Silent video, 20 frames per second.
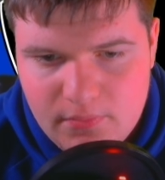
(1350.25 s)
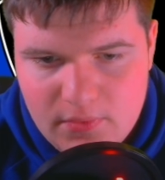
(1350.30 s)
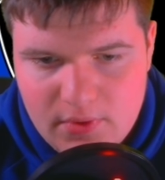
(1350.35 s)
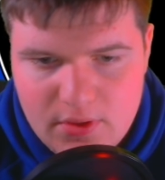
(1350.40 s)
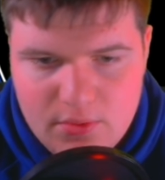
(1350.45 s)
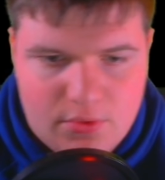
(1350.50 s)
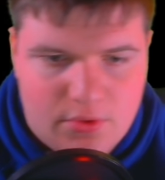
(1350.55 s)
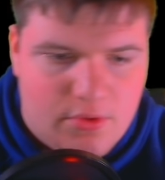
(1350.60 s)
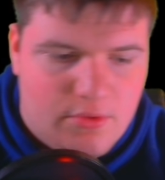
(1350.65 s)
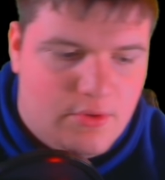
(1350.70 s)

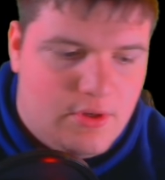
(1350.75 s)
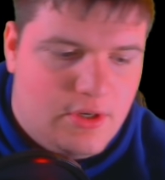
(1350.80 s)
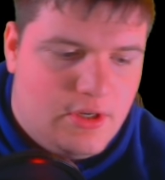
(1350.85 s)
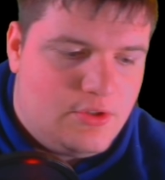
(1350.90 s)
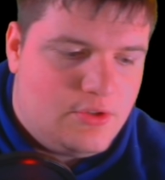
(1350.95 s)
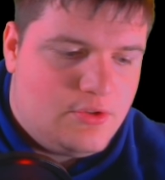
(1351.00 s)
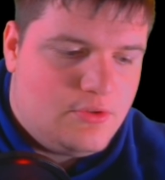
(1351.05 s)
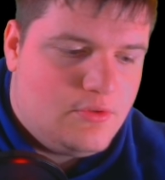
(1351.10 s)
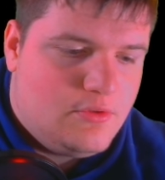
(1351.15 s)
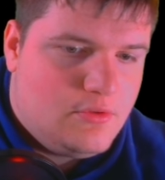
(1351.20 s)
network
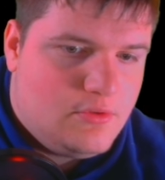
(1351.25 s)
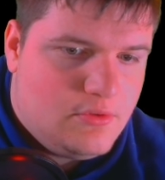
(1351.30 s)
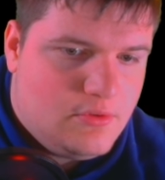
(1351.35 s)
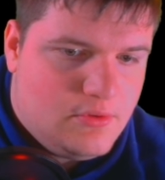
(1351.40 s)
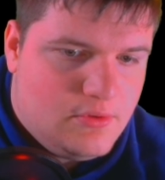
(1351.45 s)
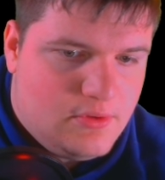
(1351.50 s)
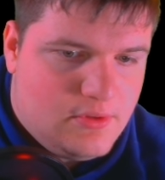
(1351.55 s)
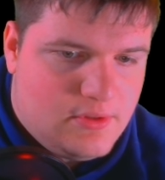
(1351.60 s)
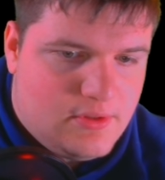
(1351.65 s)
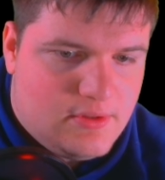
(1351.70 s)

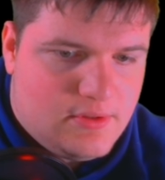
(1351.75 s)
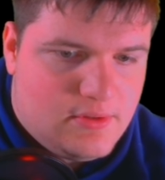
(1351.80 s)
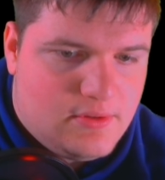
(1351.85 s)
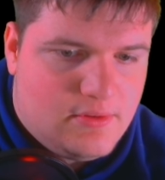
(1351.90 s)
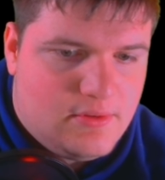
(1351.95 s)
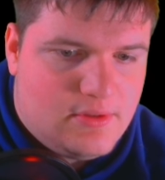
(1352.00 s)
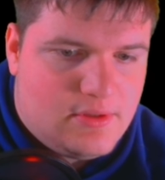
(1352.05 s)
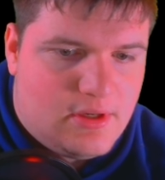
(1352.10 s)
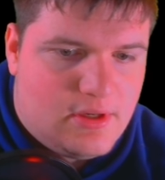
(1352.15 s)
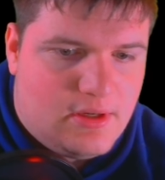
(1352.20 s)
credentials,
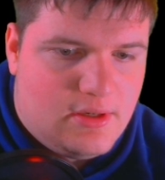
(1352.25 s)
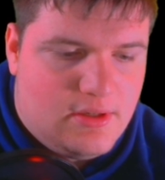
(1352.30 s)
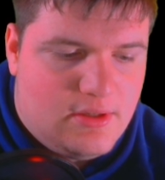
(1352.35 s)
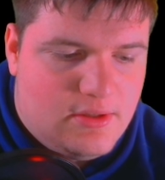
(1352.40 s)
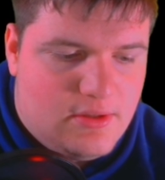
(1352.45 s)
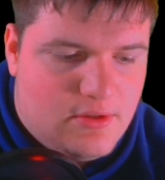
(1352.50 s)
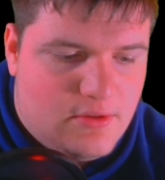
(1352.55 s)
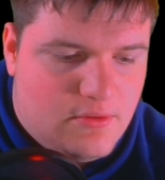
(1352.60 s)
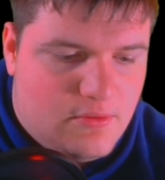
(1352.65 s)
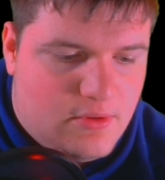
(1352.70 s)
sign
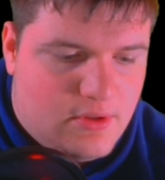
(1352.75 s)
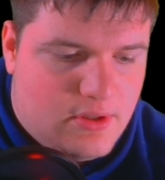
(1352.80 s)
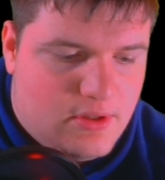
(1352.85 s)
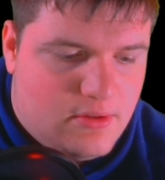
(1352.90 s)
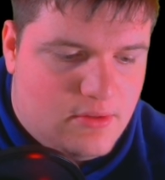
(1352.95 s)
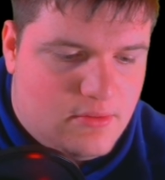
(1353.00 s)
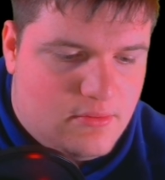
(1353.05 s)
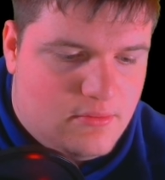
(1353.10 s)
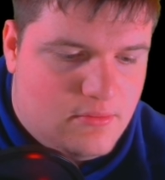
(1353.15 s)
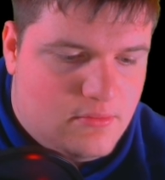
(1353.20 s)
into it.
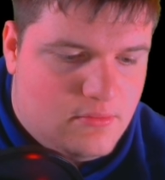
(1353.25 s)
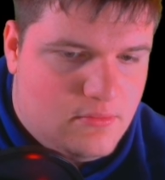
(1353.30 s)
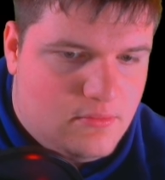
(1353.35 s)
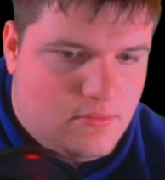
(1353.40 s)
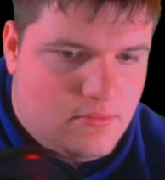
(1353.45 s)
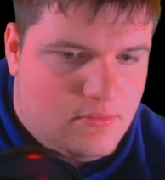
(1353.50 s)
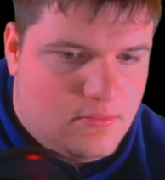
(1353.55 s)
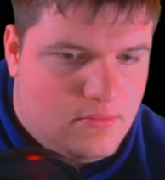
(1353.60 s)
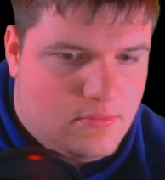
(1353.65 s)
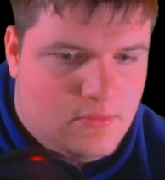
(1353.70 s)

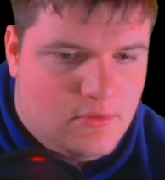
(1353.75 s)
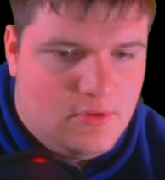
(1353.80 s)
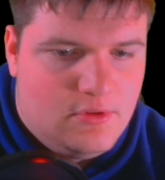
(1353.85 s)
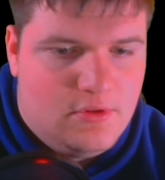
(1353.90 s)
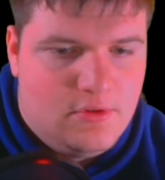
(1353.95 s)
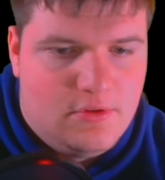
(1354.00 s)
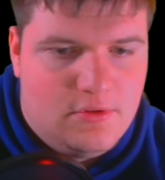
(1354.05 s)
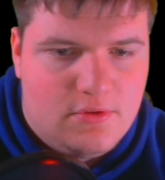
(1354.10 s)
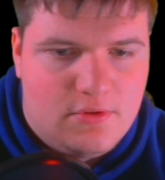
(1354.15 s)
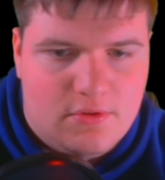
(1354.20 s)

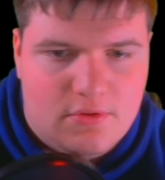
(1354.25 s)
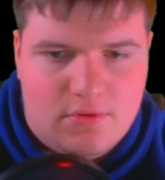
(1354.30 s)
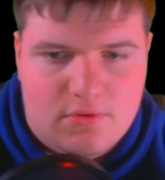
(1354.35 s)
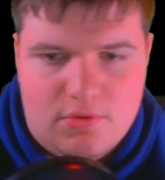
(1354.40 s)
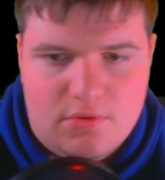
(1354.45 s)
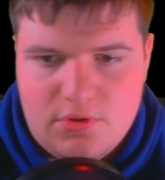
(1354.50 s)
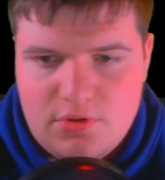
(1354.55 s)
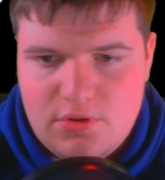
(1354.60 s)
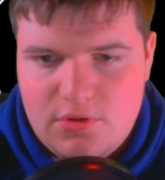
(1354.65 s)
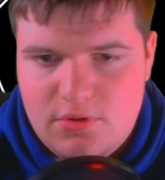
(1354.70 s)
So
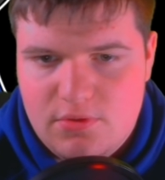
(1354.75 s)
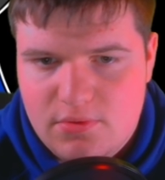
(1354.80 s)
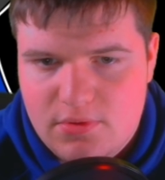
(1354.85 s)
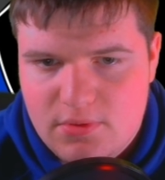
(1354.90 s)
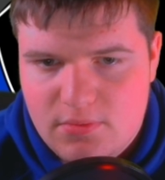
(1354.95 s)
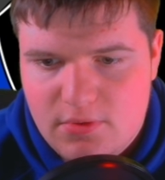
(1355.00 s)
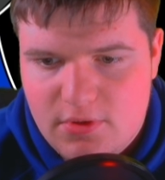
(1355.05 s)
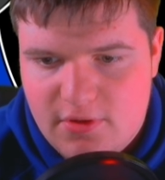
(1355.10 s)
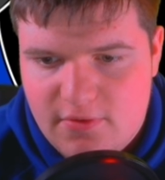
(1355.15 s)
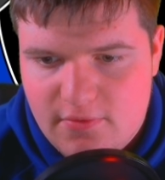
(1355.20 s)
just
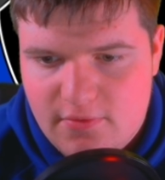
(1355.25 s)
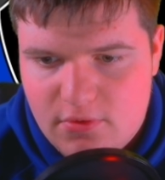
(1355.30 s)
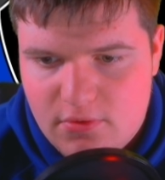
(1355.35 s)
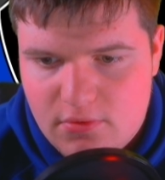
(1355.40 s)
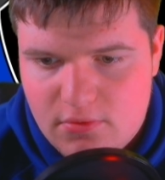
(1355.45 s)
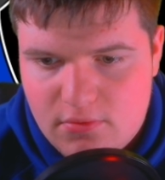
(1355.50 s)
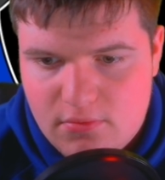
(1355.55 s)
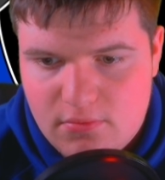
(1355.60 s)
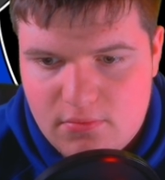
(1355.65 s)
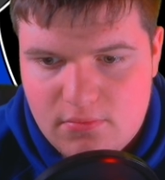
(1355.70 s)
use
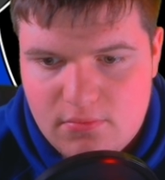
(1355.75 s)
whatever.